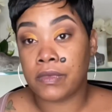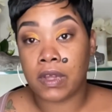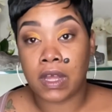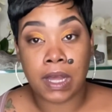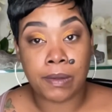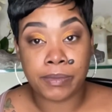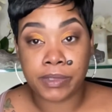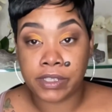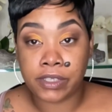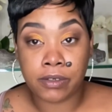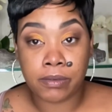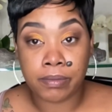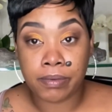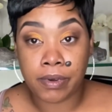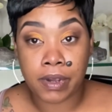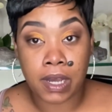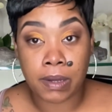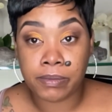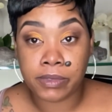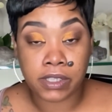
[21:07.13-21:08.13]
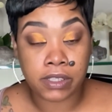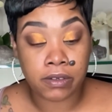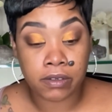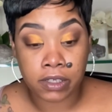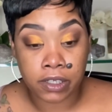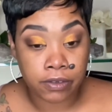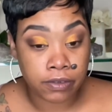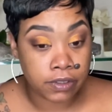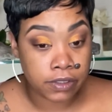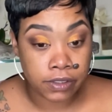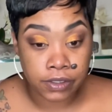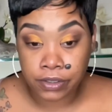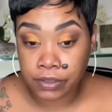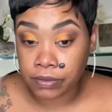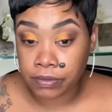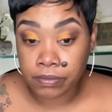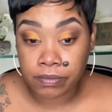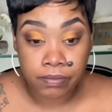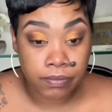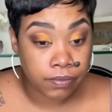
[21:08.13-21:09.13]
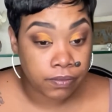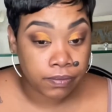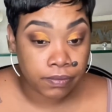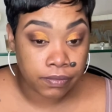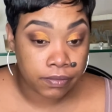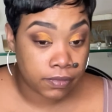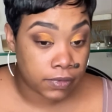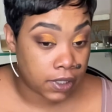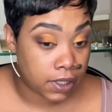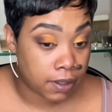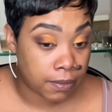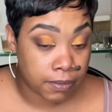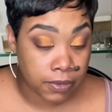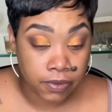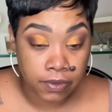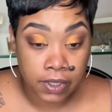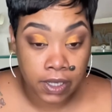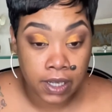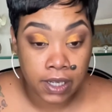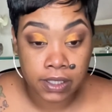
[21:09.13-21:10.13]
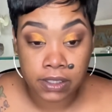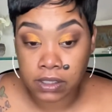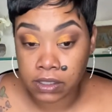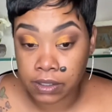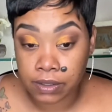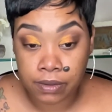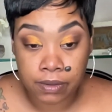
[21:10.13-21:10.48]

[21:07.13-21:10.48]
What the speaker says: I'm still learning too, you guys.